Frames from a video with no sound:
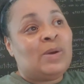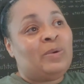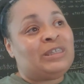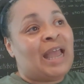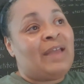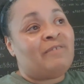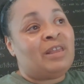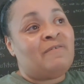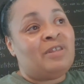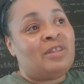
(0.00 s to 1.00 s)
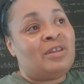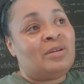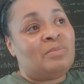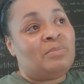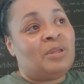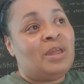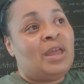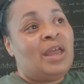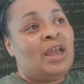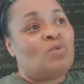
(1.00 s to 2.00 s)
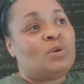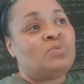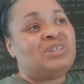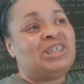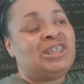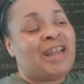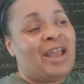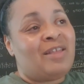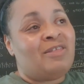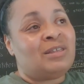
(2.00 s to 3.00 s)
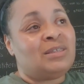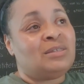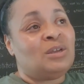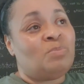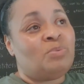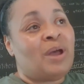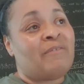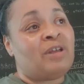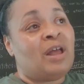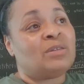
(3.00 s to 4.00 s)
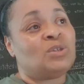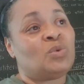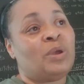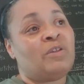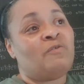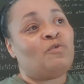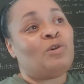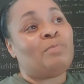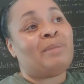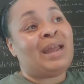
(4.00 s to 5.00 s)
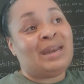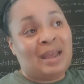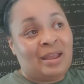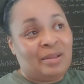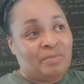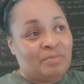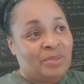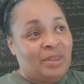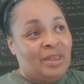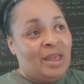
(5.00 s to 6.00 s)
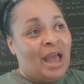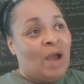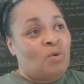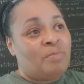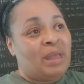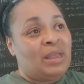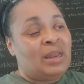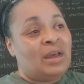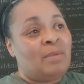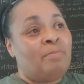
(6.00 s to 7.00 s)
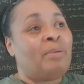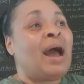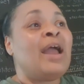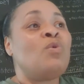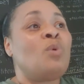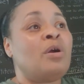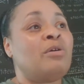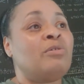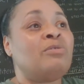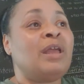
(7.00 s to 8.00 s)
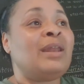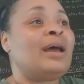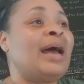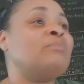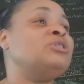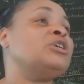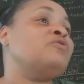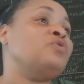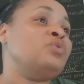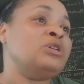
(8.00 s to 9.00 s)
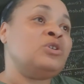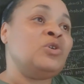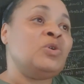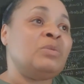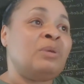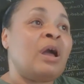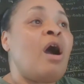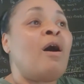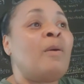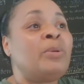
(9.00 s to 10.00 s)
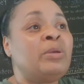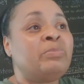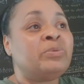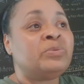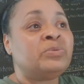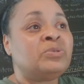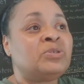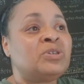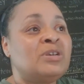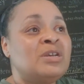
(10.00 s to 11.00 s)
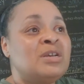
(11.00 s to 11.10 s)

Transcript: which I have given them, and will reject this temple I have consecrated for my name. I will make it a byword and an object of ridicule among all peoples.